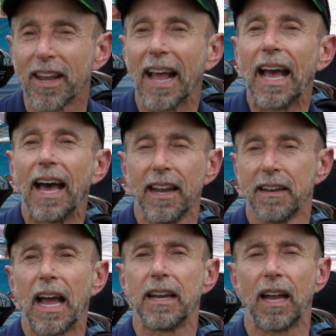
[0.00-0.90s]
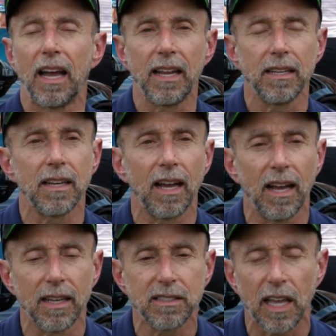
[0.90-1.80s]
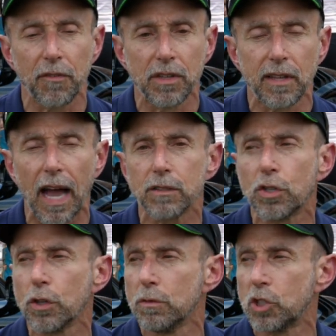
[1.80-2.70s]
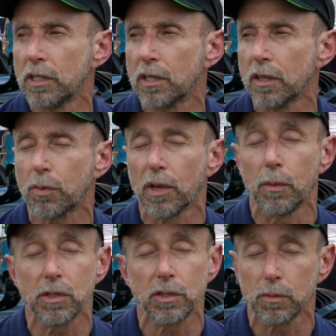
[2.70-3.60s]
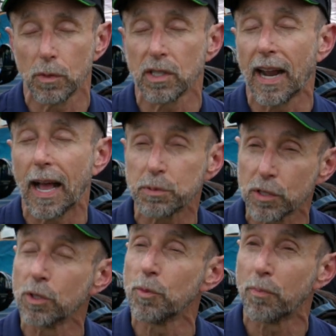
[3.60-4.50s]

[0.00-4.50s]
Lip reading: then I got a 997.2 GT3, which was an absolute